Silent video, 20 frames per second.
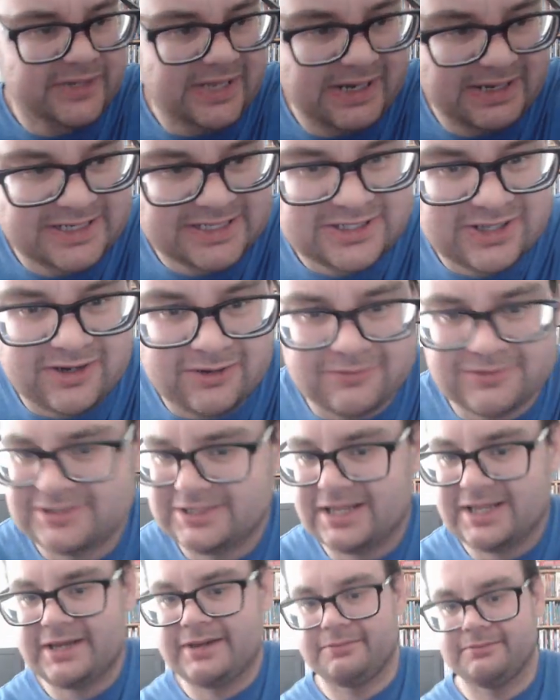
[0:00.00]
I just thought it was
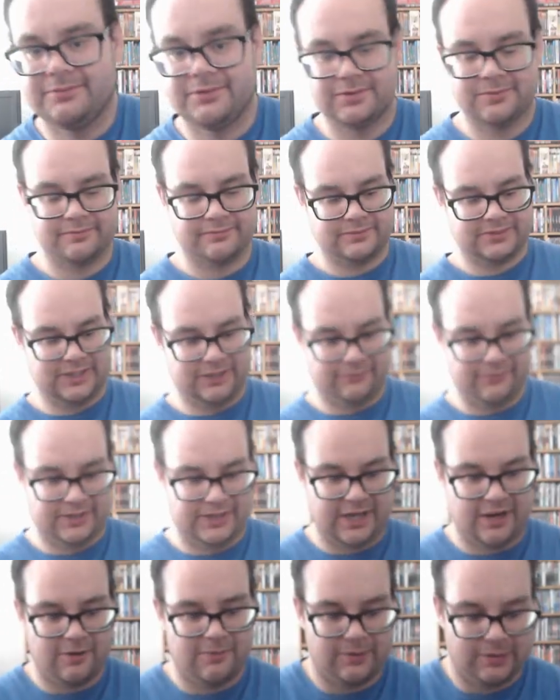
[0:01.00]
lame. Didn't really
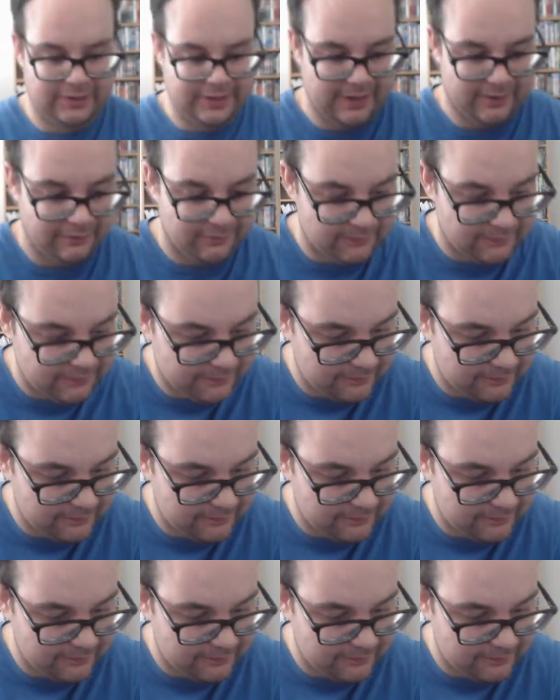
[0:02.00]
care about that.